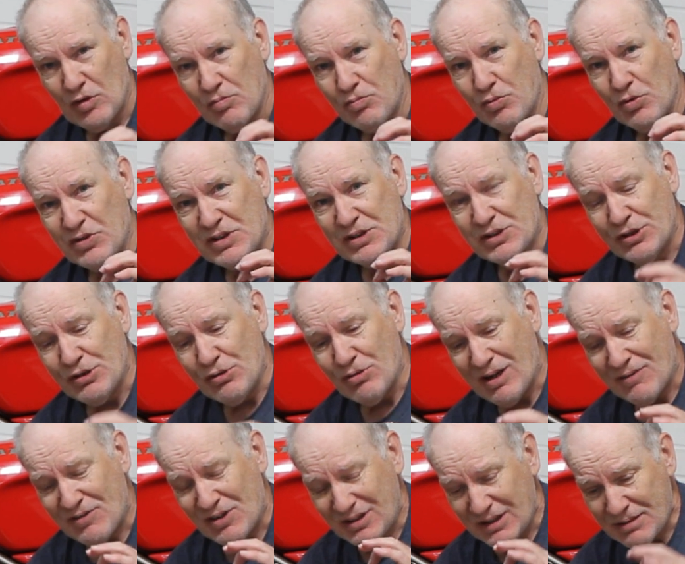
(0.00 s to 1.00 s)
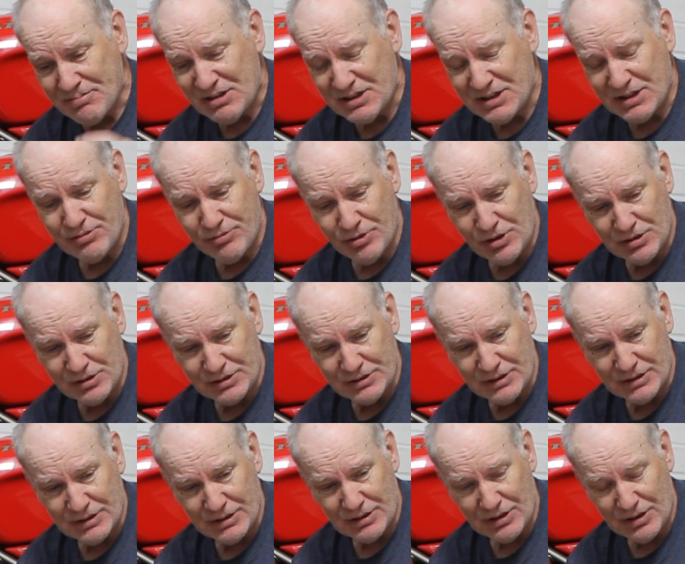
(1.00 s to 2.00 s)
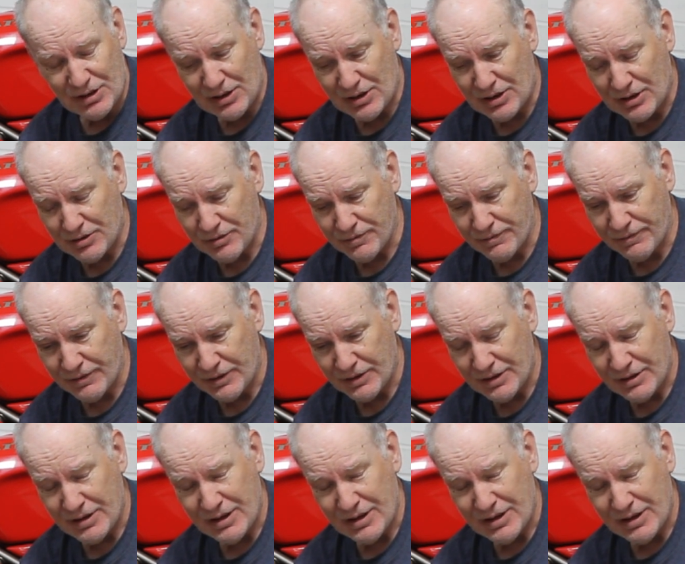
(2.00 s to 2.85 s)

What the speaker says: but they do have a limited run of